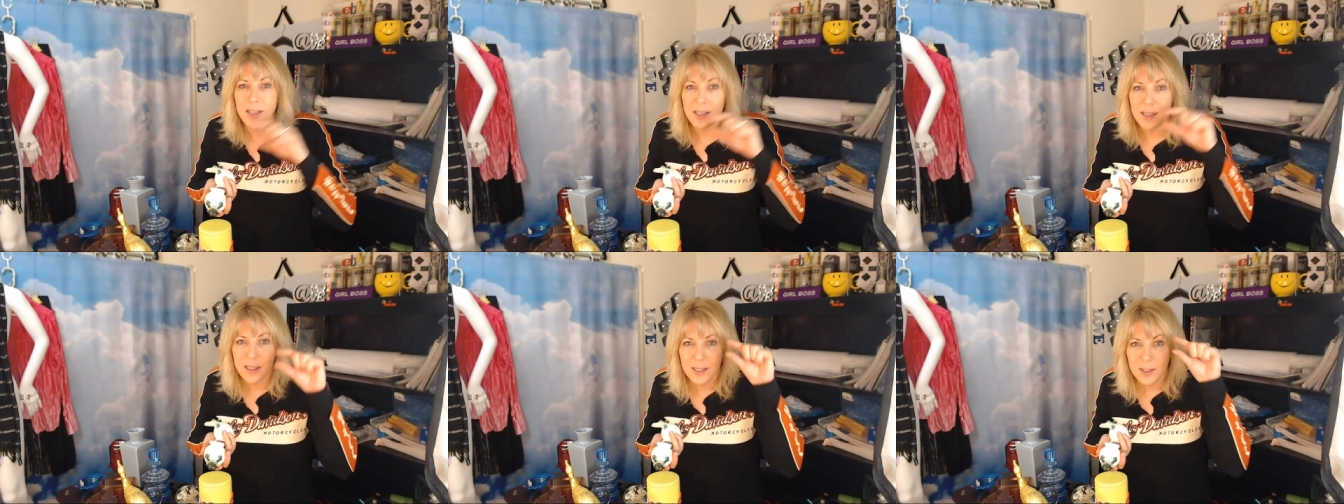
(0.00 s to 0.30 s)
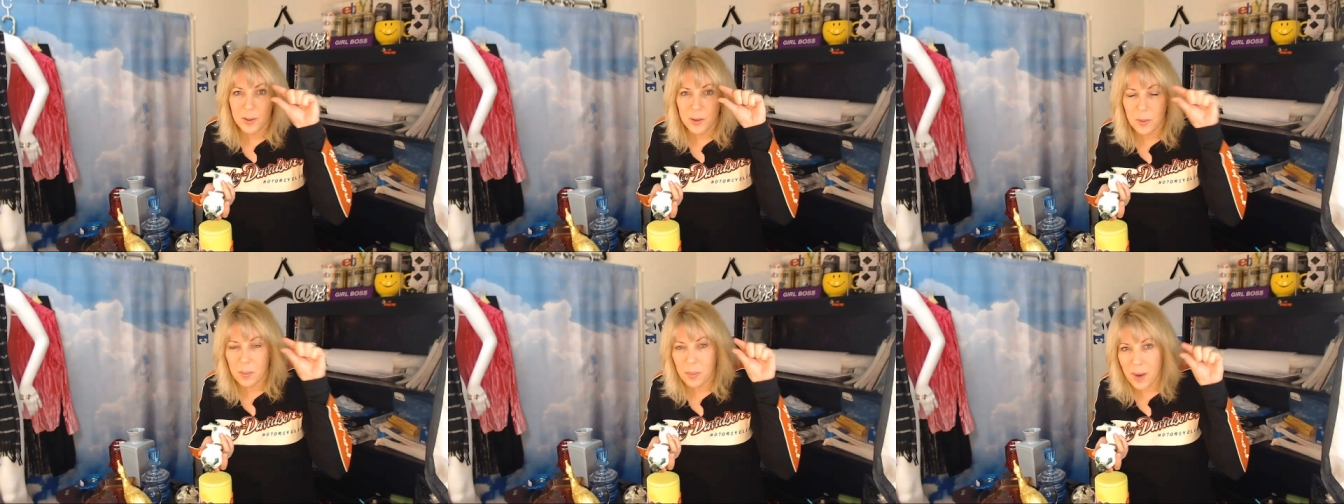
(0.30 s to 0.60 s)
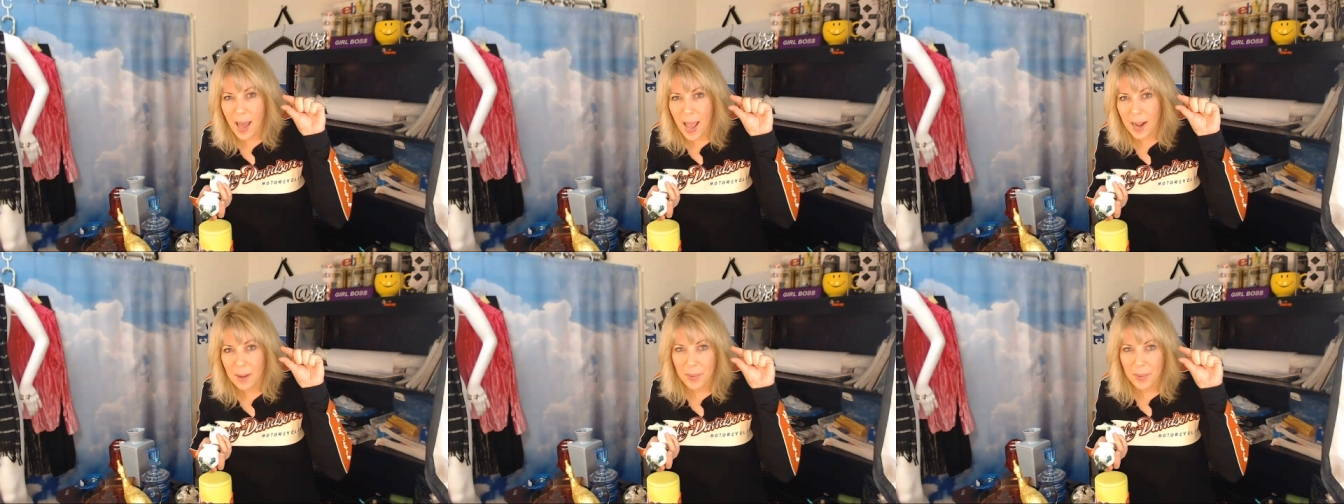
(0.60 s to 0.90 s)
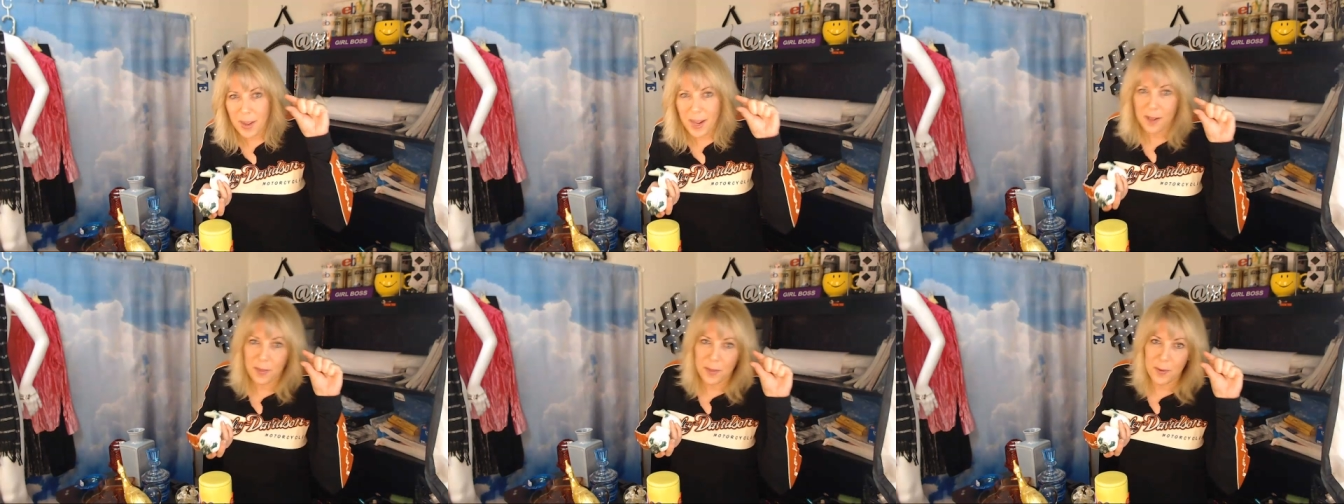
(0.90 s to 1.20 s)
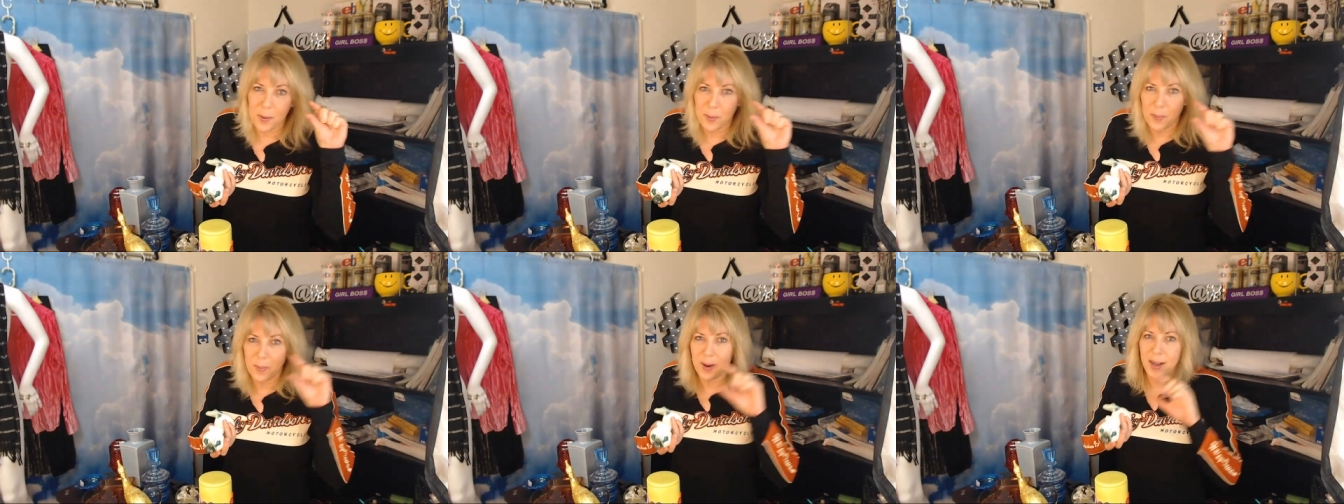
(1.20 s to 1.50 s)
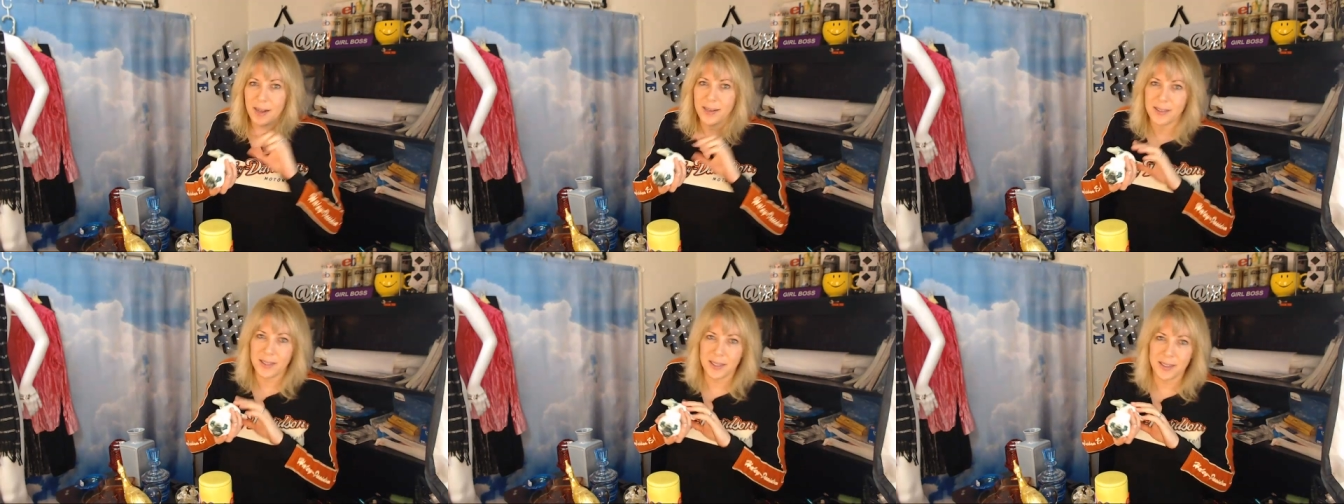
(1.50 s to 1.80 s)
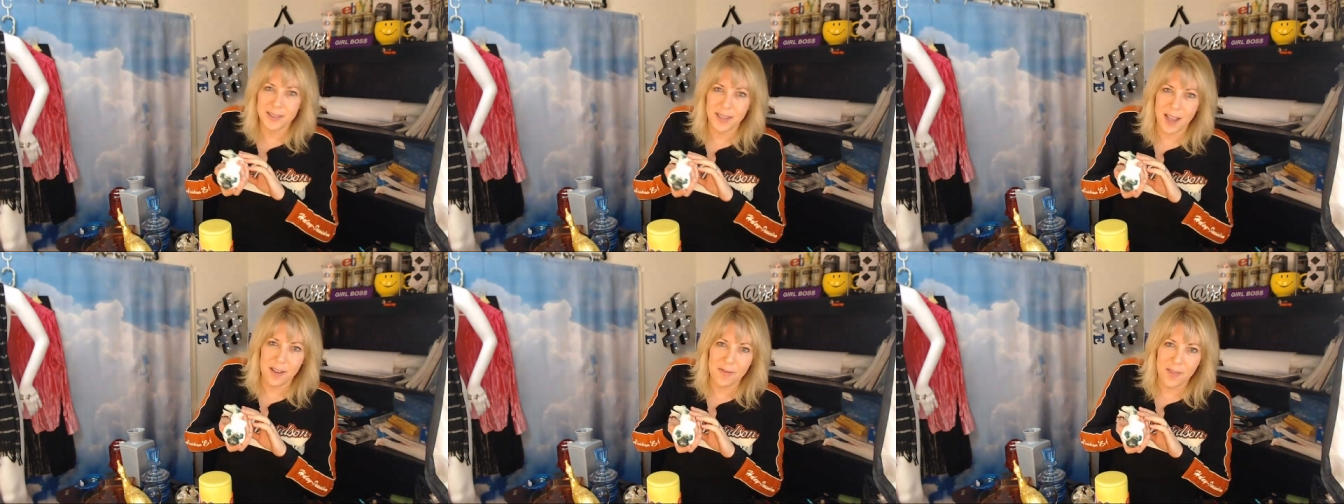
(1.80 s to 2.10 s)
little Black Panther one
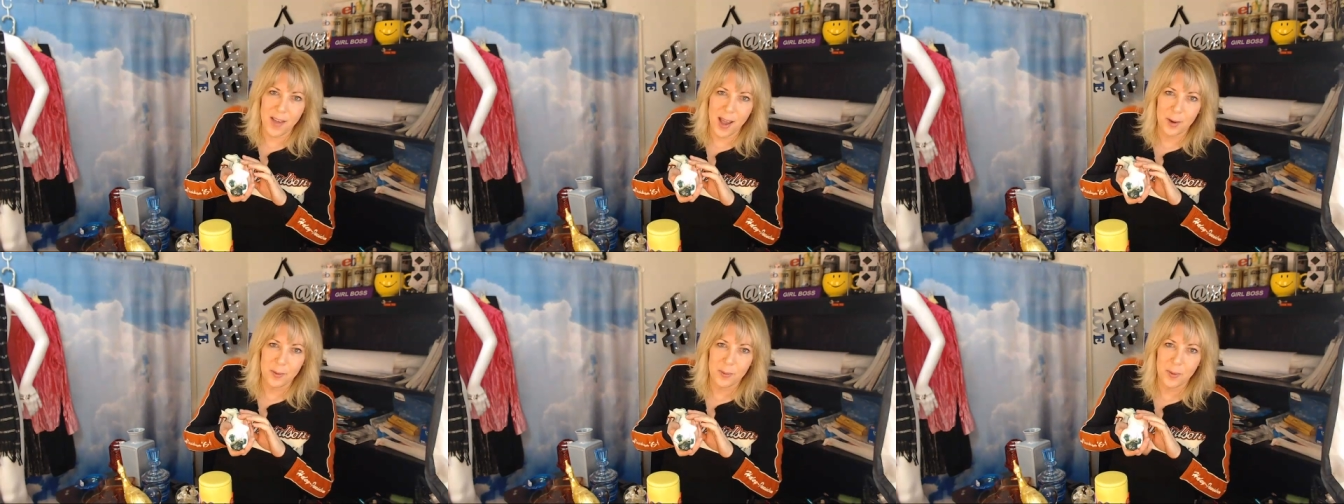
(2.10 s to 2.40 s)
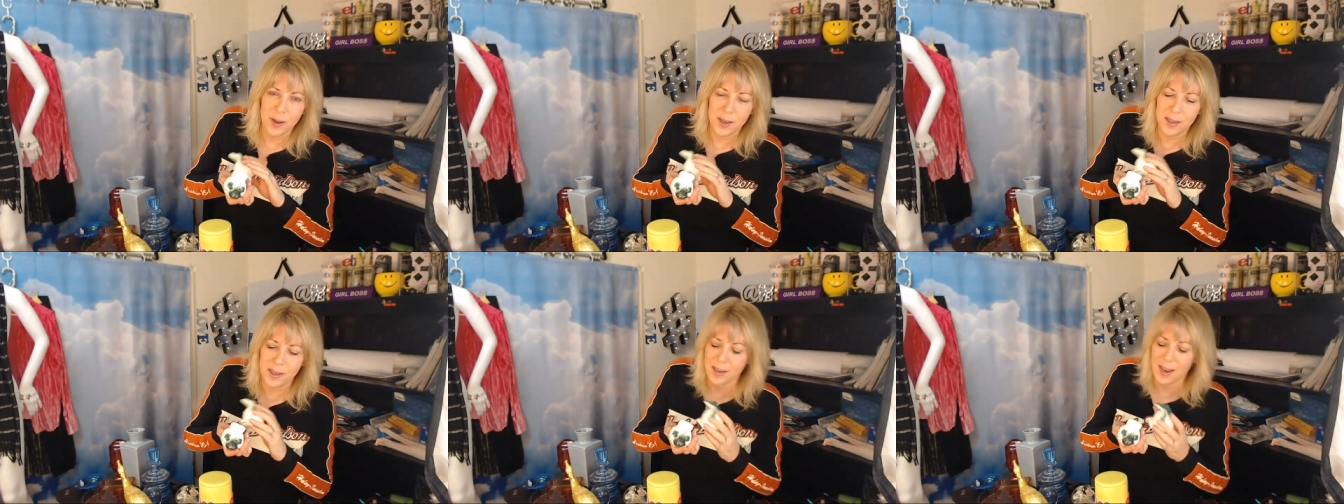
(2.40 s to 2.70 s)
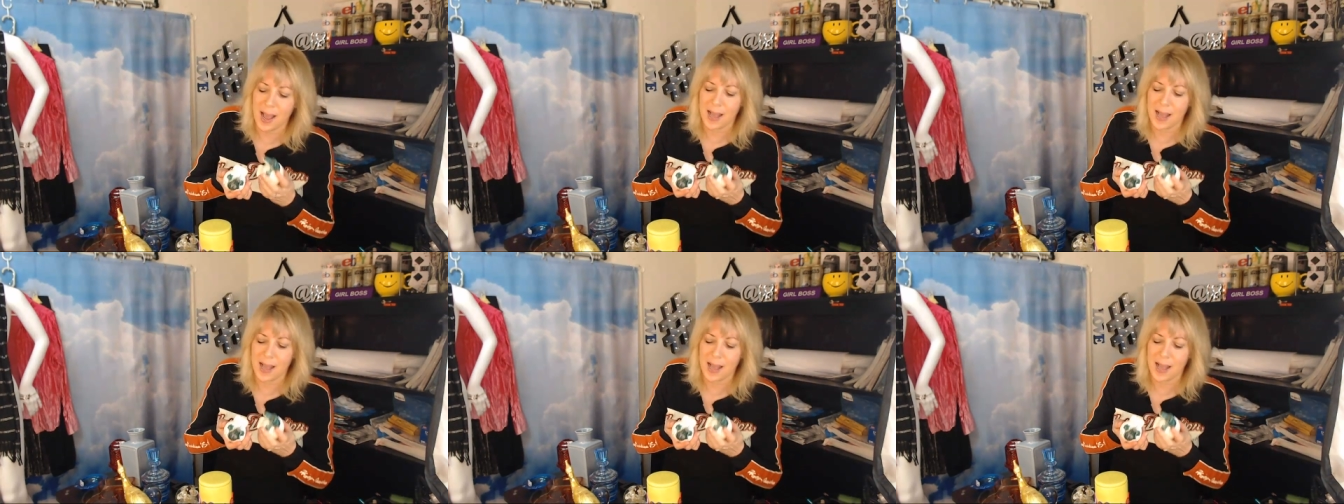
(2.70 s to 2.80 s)
since I found one